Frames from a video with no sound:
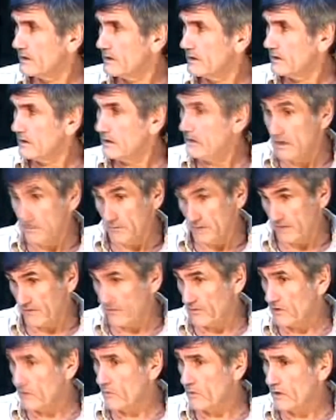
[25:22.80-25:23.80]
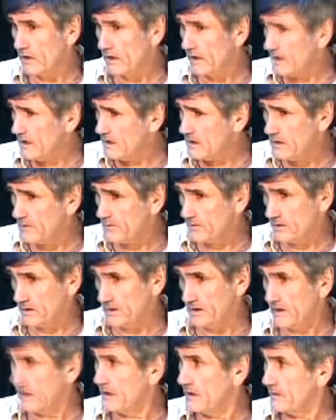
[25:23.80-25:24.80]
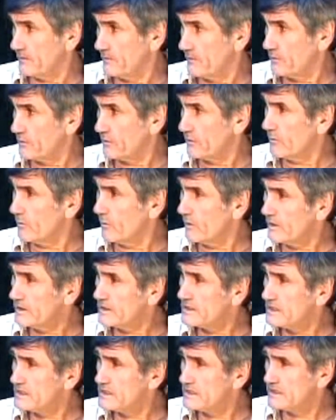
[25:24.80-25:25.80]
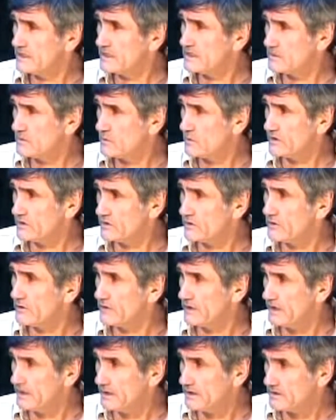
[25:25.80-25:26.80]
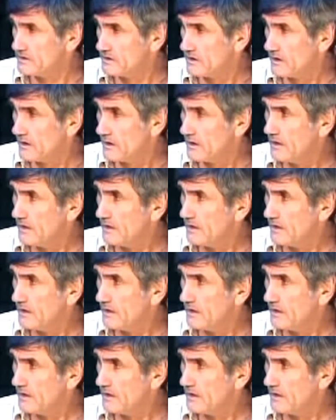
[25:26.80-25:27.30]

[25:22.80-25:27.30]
He may very well end up cleaning up the room once he sees what your needs are